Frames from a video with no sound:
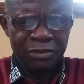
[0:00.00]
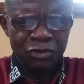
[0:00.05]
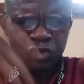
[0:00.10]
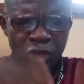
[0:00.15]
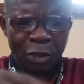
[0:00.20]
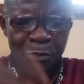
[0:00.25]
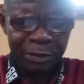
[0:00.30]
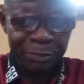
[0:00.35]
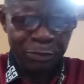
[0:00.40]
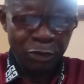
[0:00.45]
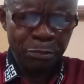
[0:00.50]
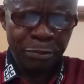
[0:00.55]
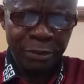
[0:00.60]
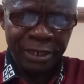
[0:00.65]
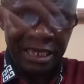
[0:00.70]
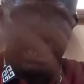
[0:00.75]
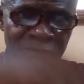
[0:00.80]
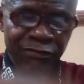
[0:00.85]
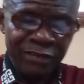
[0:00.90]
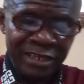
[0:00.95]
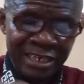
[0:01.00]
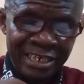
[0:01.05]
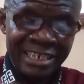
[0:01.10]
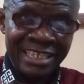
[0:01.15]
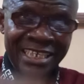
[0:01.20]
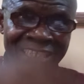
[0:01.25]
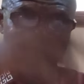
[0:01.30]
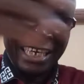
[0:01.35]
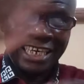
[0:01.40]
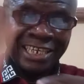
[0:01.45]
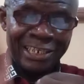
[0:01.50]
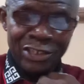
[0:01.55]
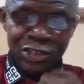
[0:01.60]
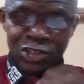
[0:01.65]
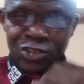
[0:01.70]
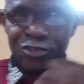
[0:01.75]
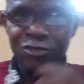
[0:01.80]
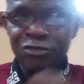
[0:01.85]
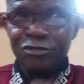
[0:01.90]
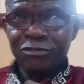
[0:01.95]
Some people believe in
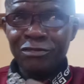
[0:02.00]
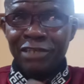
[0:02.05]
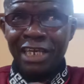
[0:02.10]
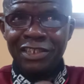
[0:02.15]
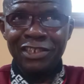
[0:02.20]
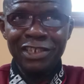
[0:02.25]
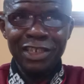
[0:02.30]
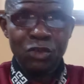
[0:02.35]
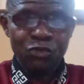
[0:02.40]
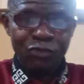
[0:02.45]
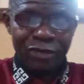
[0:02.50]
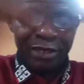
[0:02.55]
reincarnation. That is,